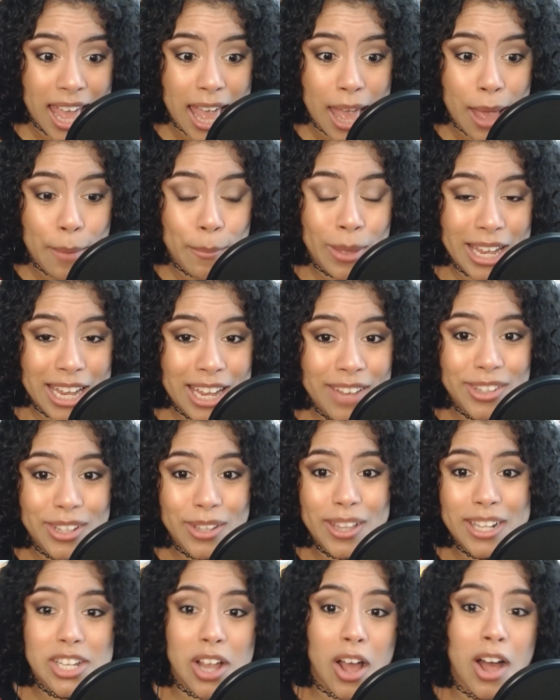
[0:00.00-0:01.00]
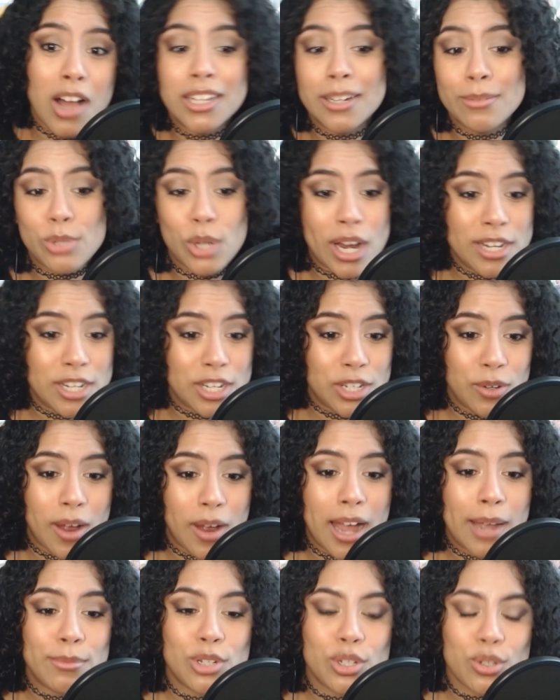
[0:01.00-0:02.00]
But even though that's all I'm trying to do,
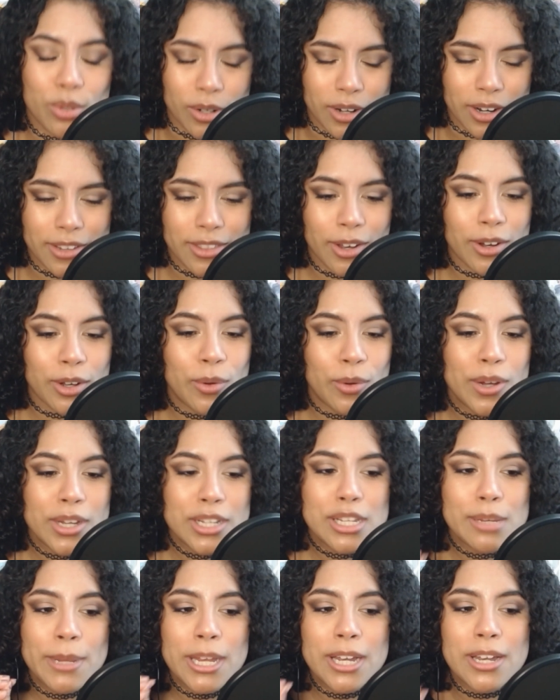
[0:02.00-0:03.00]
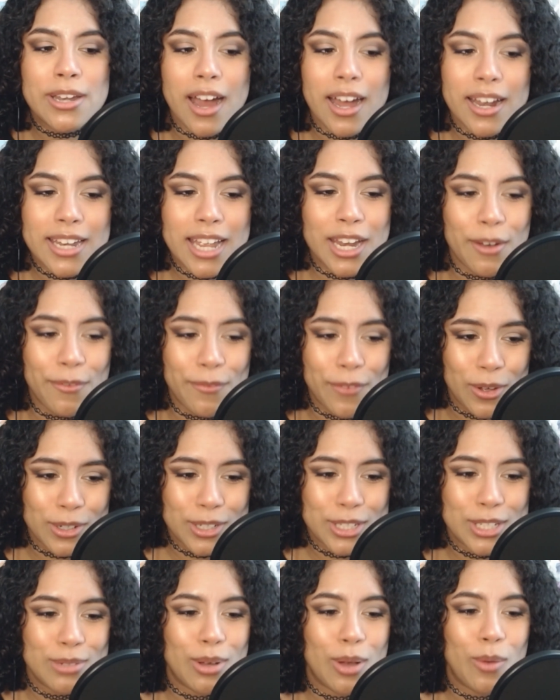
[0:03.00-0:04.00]
I'm sure there are going to be non-native
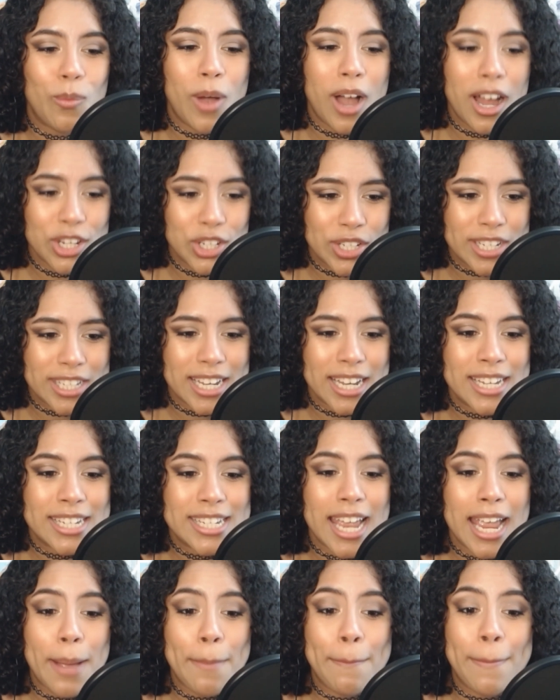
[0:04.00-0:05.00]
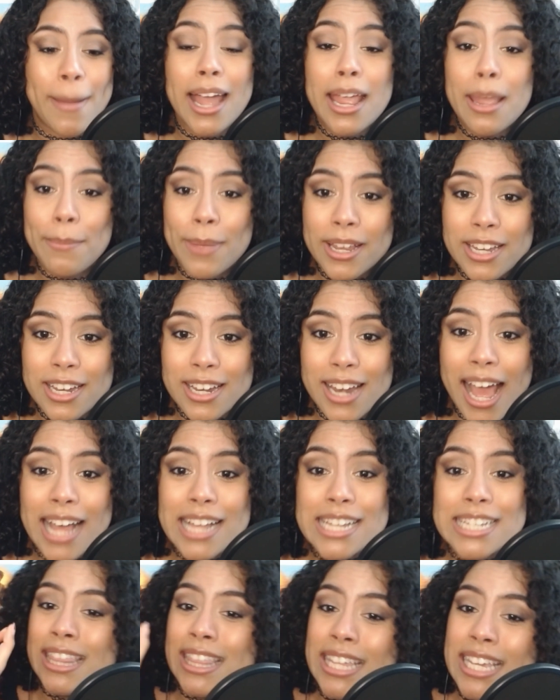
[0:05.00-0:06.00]
folks who will watch this and take my opinion
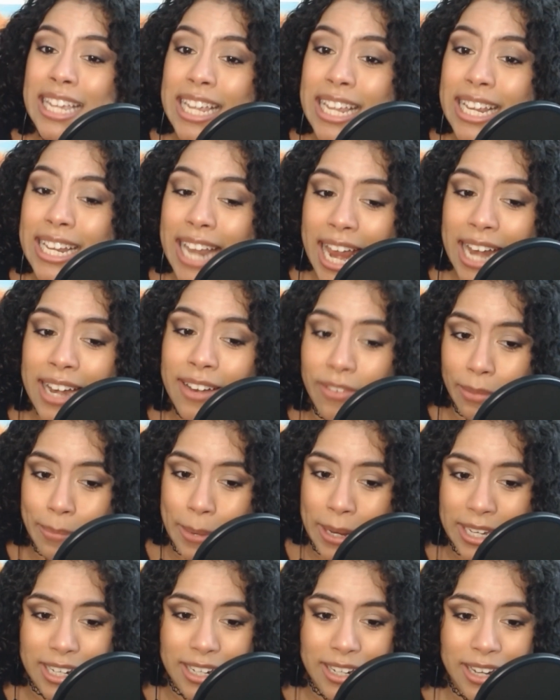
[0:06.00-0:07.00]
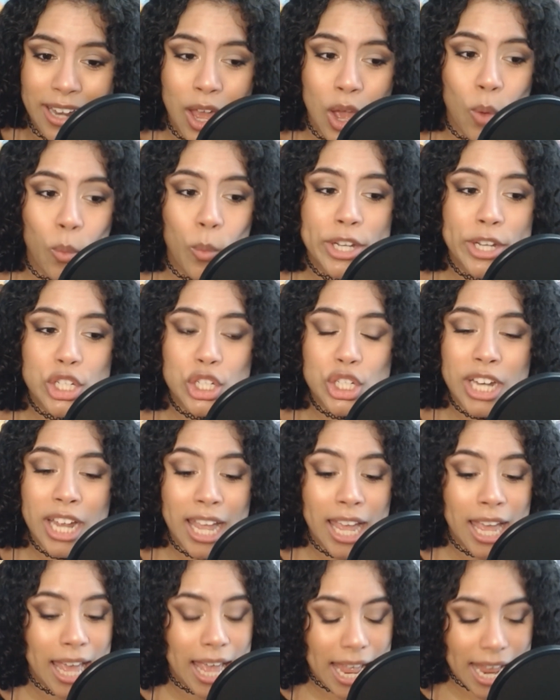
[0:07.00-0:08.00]
as the native opinion, which
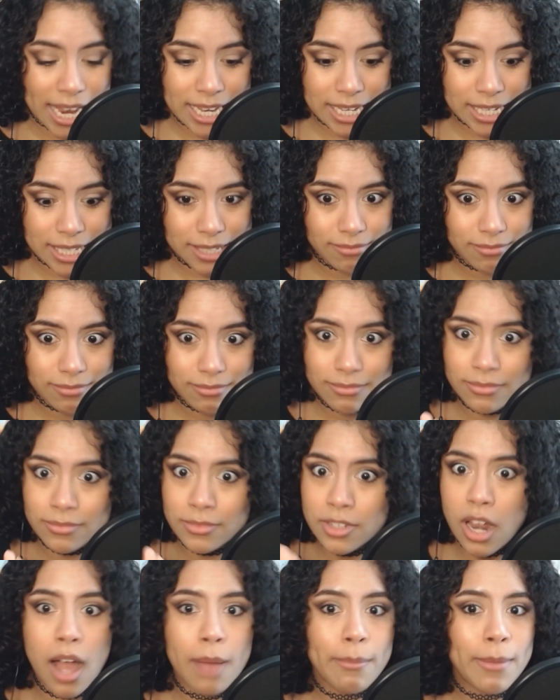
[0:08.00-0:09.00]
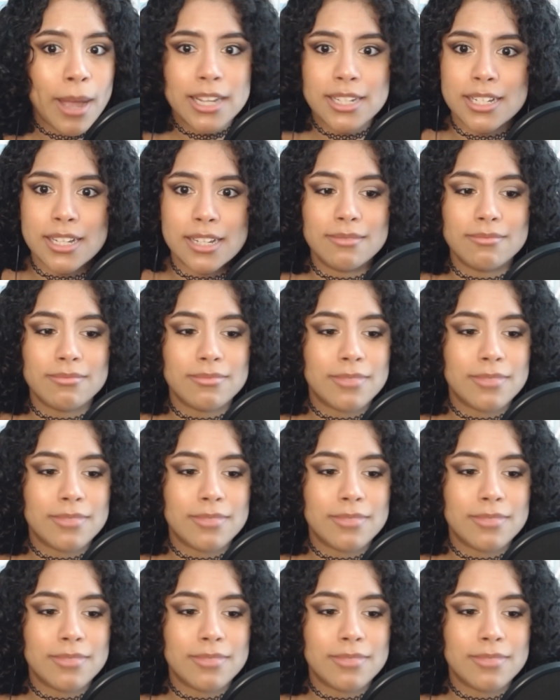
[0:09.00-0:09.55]
is not my intent.